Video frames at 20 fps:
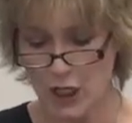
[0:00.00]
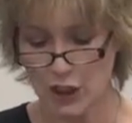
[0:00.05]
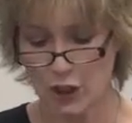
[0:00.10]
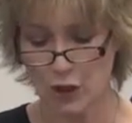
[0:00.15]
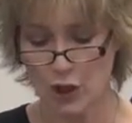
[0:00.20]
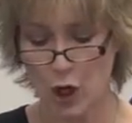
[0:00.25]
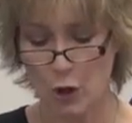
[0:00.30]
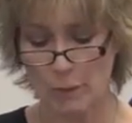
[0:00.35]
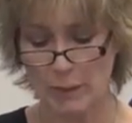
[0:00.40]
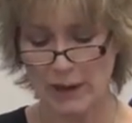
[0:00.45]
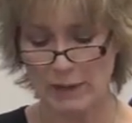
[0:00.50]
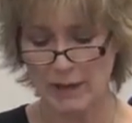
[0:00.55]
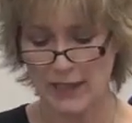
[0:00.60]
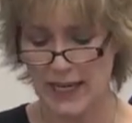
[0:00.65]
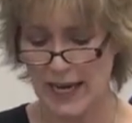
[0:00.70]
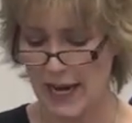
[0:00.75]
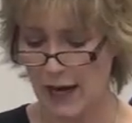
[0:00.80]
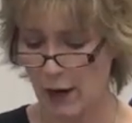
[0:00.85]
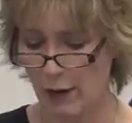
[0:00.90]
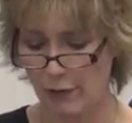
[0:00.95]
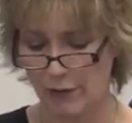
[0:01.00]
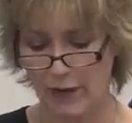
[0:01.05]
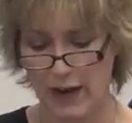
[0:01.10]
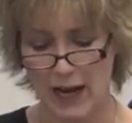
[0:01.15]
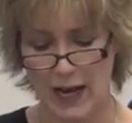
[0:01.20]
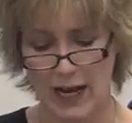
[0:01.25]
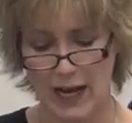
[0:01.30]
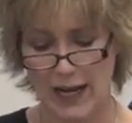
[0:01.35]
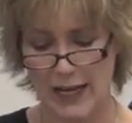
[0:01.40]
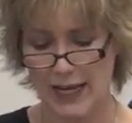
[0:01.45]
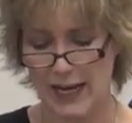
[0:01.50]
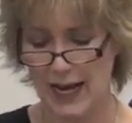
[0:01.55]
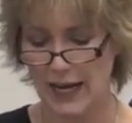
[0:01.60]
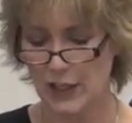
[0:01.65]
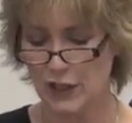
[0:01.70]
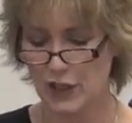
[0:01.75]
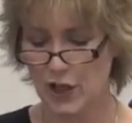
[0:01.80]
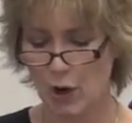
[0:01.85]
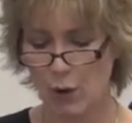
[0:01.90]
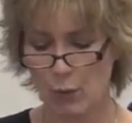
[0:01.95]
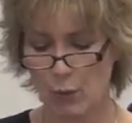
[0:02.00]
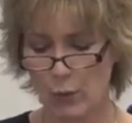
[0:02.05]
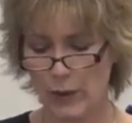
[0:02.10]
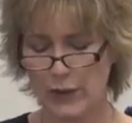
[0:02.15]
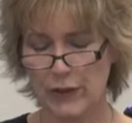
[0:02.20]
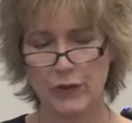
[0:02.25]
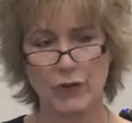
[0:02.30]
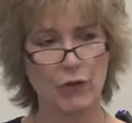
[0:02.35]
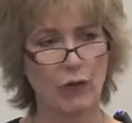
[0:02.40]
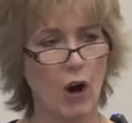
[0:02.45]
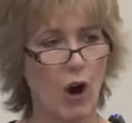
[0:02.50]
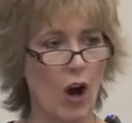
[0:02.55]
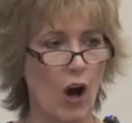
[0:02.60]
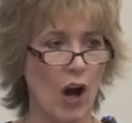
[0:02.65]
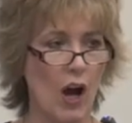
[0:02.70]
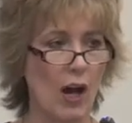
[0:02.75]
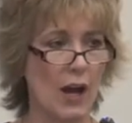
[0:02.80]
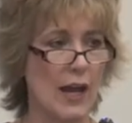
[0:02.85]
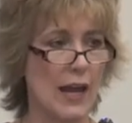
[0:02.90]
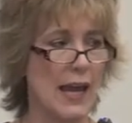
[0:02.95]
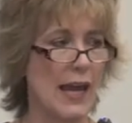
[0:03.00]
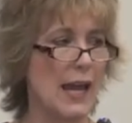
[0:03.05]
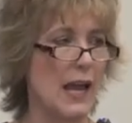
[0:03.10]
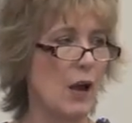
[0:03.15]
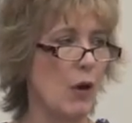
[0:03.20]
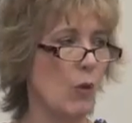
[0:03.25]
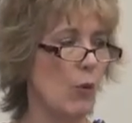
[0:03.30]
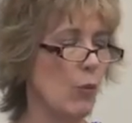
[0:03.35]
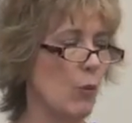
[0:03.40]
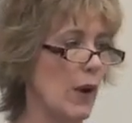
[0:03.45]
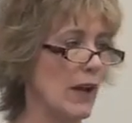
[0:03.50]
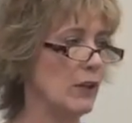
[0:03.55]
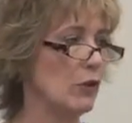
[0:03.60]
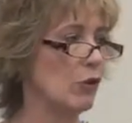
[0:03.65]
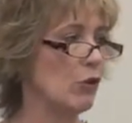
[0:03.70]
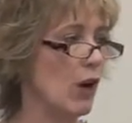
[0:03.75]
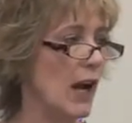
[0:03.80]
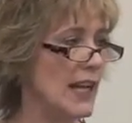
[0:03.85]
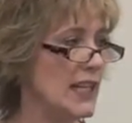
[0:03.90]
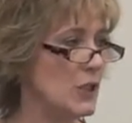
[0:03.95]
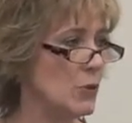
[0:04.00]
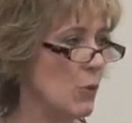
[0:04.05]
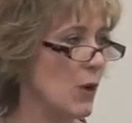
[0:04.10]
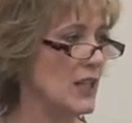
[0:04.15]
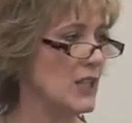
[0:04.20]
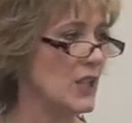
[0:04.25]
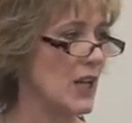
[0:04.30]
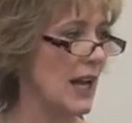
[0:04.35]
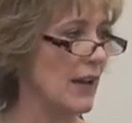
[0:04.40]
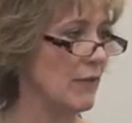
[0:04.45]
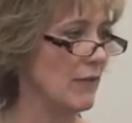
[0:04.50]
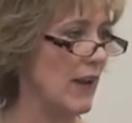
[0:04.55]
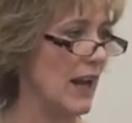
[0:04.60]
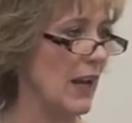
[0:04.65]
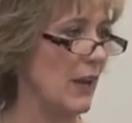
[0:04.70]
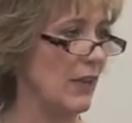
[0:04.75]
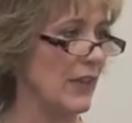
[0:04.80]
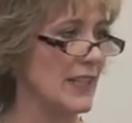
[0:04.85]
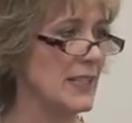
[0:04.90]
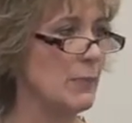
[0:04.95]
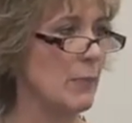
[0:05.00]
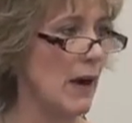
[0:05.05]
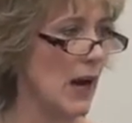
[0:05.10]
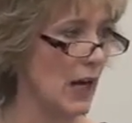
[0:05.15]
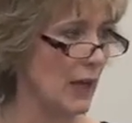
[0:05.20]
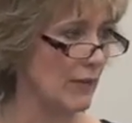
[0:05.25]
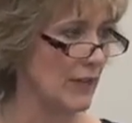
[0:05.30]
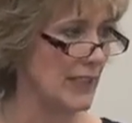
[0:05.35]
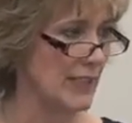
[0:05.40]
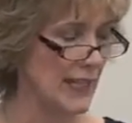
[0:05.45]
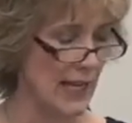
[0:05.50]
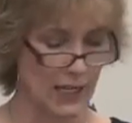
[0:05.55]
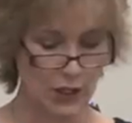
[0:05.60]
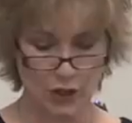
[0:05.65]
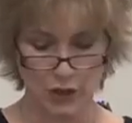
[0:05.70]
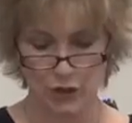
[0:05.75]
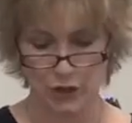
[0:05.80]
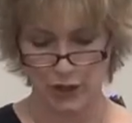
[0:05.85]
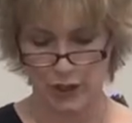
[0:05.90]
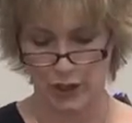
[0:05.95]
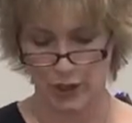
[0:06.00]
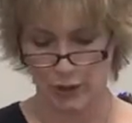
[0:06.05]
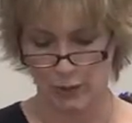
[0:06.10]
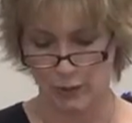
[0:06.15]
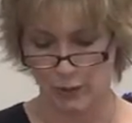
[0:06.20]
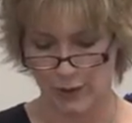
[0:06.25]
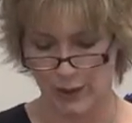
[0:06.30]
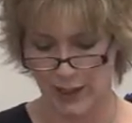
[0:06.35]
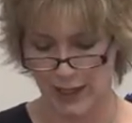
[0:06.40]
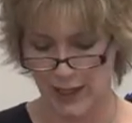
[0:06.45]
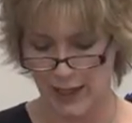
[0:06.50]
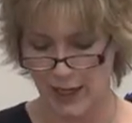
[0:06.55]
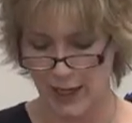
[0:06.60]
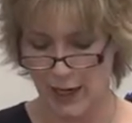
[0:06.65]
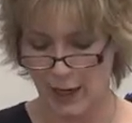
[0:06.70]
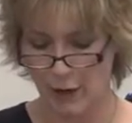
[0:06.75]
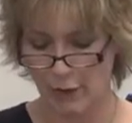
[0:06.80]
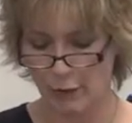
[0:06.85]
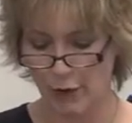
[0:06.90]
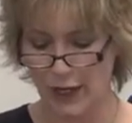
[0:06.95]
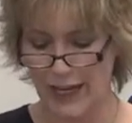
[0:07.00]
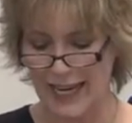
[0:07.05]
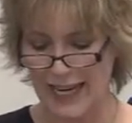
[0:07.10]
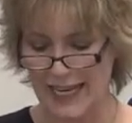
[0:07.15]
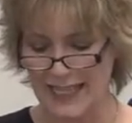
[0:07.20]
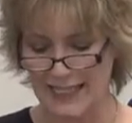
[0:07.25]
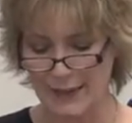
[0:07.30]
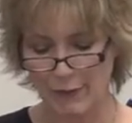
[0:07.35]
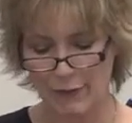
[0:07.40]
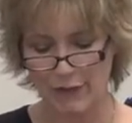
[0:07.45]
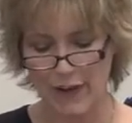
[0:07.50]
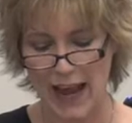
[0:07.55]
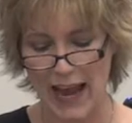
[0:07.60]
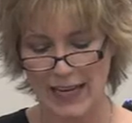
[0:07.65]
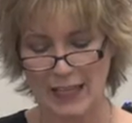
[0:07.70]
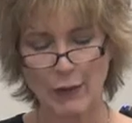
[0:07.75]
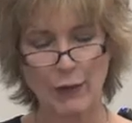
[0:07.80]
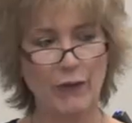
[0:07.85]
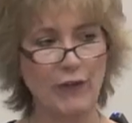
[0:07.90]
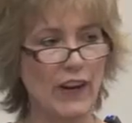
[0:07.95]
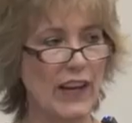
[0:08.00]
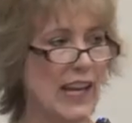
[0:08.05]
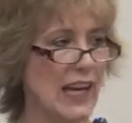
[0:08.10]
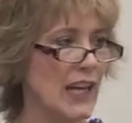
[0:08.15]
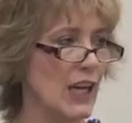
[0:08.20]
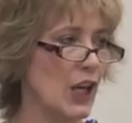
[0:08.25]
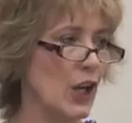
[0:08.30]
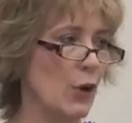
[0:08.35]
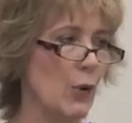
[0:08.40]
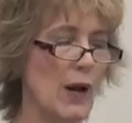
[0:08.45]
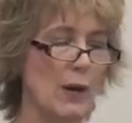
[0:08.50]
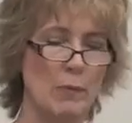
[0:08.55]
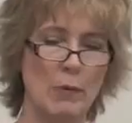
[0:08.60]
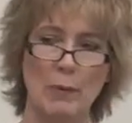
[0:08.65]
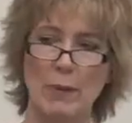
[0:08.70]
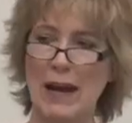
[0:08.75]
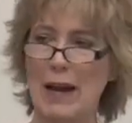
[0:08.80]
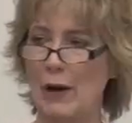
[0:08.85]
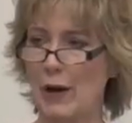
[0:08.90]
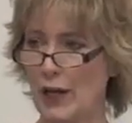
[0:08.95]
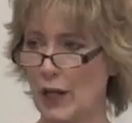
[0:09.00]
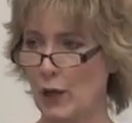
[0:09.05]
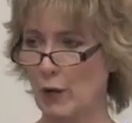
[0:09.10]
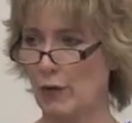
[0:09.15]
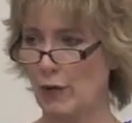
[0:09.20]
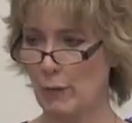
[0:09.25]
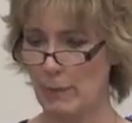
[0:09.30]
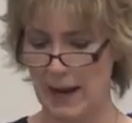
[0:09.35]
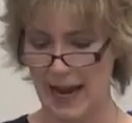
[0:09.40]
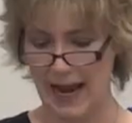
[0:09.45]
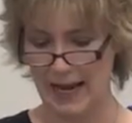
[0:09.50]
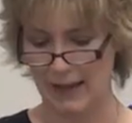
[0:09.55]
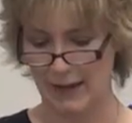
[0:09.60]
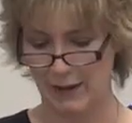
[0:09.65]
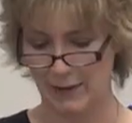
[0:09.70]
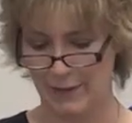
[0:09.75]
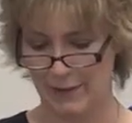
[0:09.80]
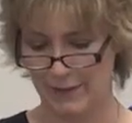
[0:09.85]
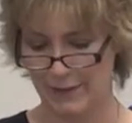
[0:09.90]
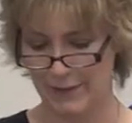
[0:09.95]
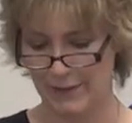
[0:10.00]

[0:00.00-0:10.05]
So don't be terrified and don't withdraw when Christ wants to unveil this part of his nature to you. For he is in fact fitting you and preparing you for battle.